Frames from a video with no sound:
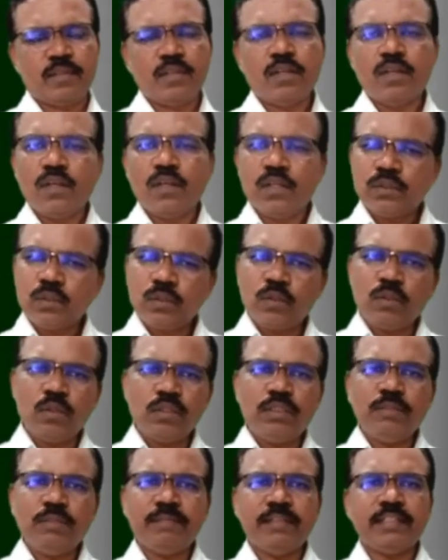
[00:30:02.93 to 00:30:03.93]
So though
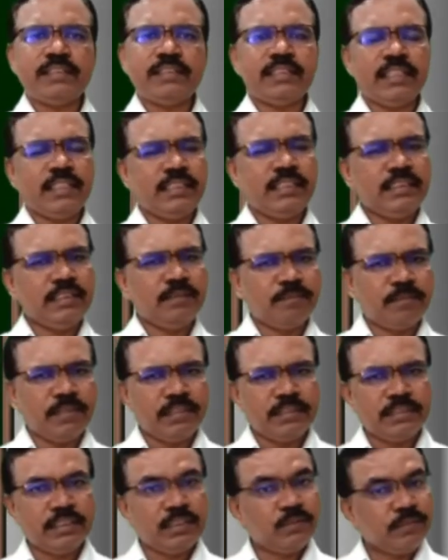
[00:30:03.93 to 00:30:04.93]
the function is
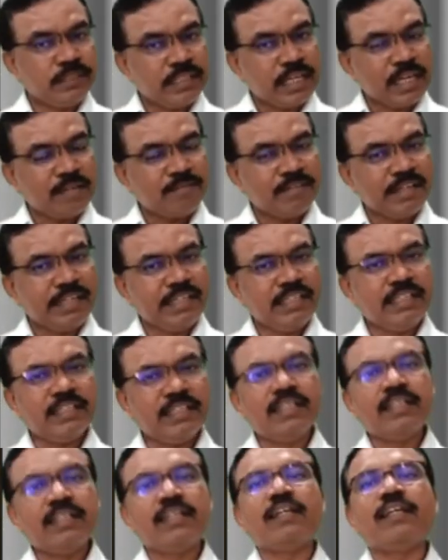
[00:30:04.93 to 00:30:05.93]
implicit, we can find
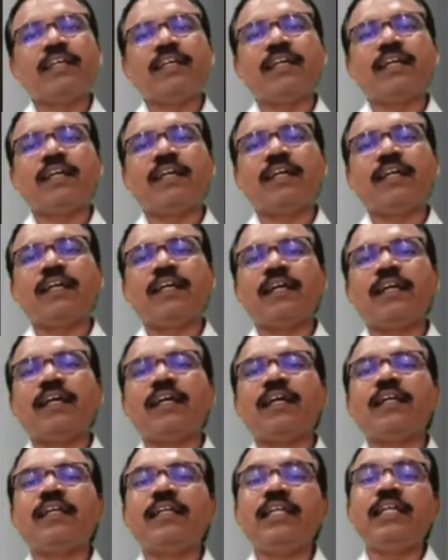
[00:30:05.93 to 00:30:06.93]

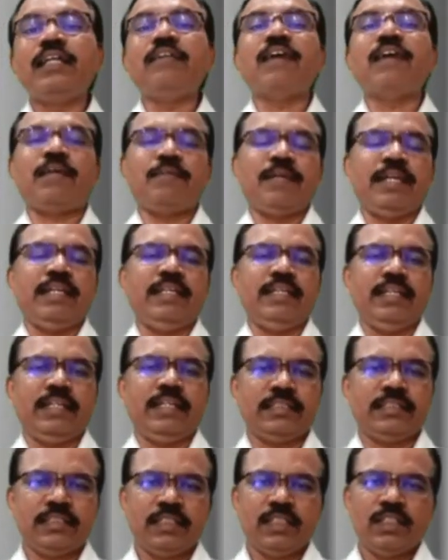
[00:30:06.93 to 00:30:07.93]
dy by
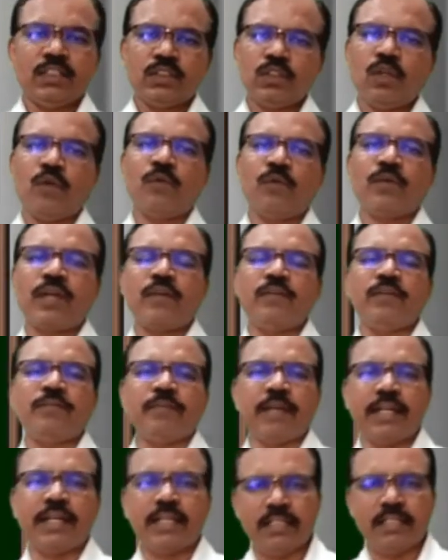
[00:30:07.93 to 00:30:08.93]
dx. So how can we
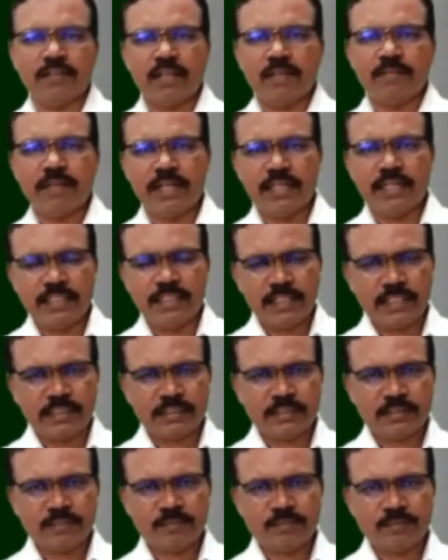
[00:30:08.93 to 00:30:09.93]
find dy by dx?
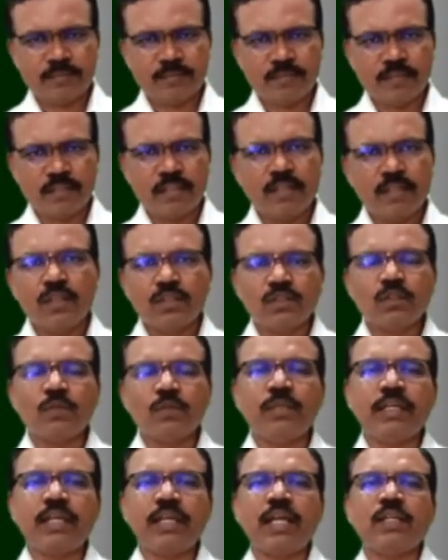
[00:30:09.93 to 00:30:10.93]
So
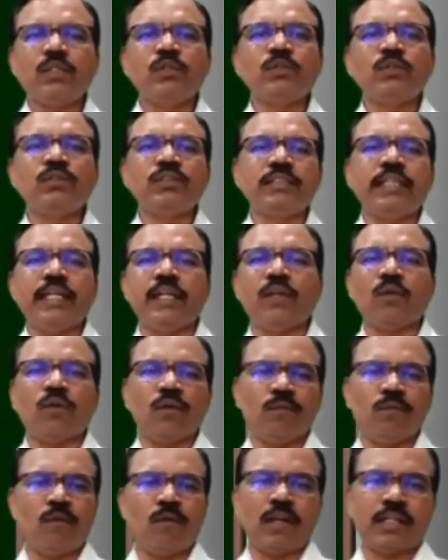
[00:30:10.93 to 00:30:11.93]
we can use chain
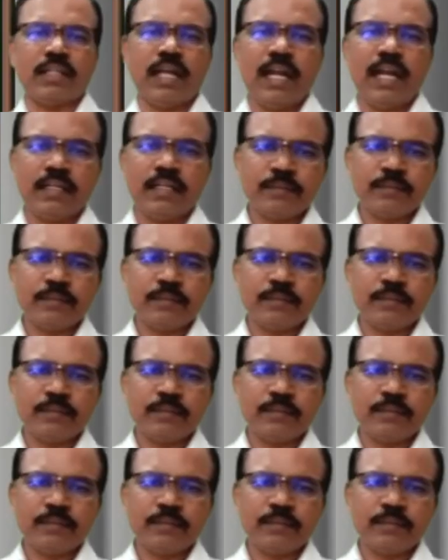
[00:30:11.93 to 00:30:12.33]
rule for that.